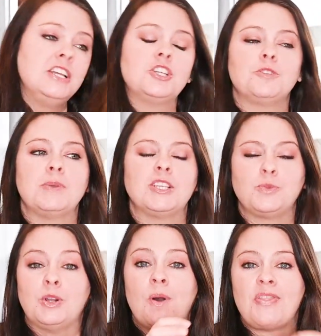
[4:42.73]
just because
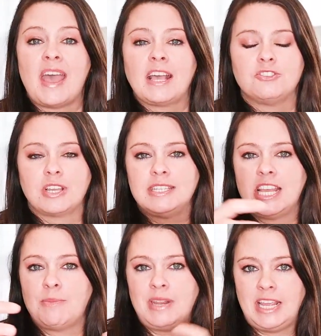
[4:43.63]
we don't want that extra
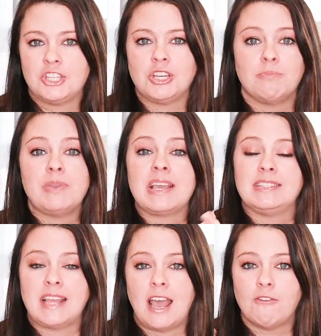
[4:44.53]
contamination,
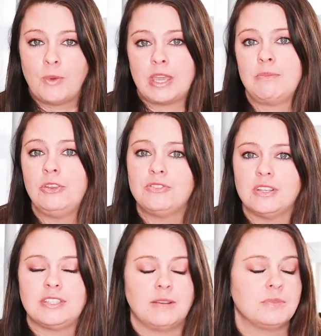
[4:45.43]
because they have weak immune
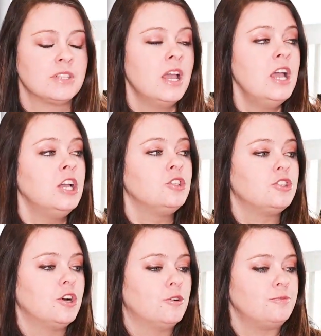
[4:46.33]
systems.
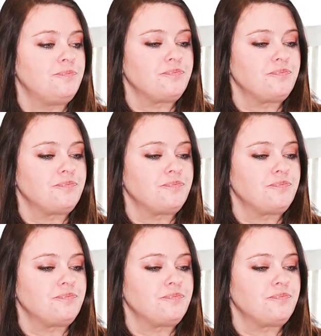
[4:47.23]
So